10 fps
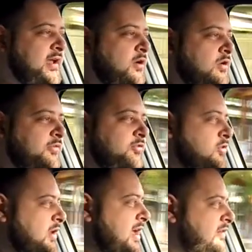at all, if you
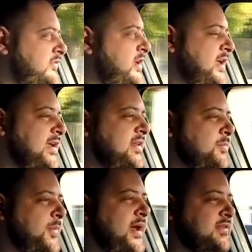don't have any
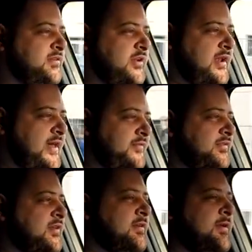battery
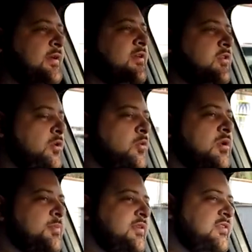left, you
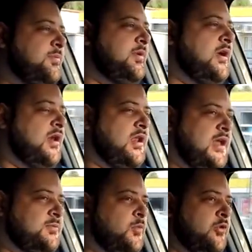will be sipping a
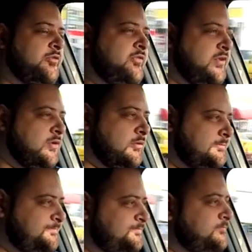lot more fuel.
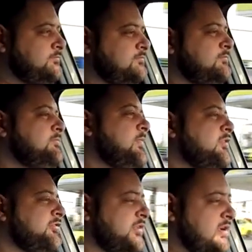
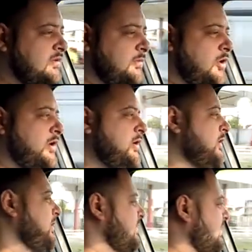Furthermore,
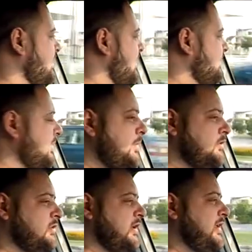the electric
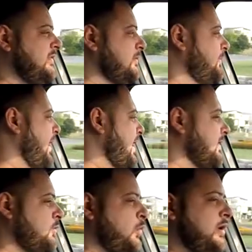motor in the
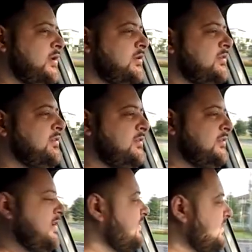back will
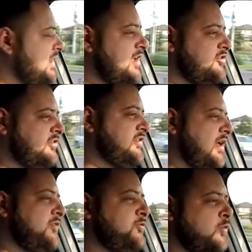disengage
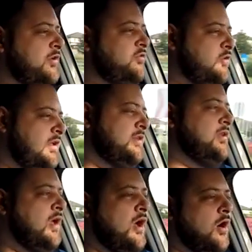itself once you hit
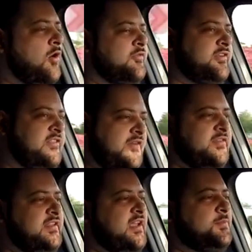over
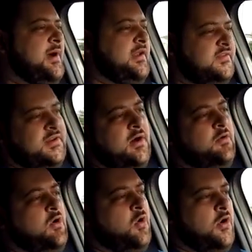78 miles an
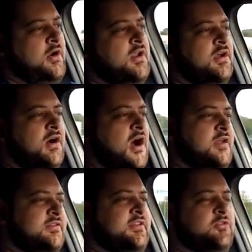hour or
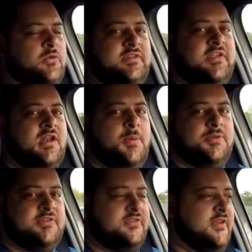120
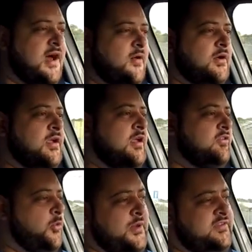kilometers an hour.
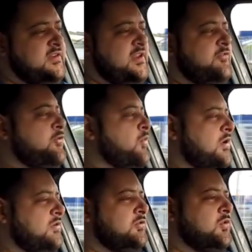So basically, if you
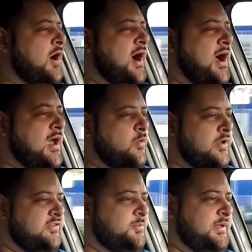want to do
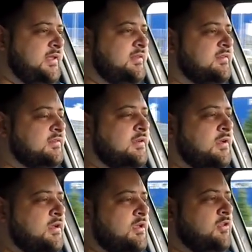highway speeds,
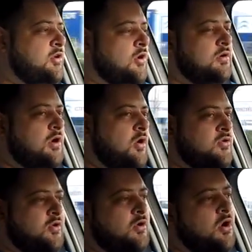you're
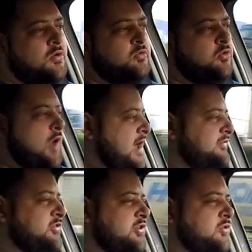on your own, you
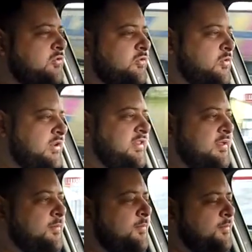have to use only
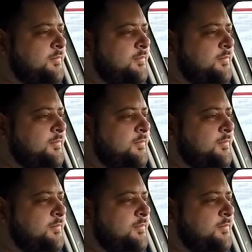the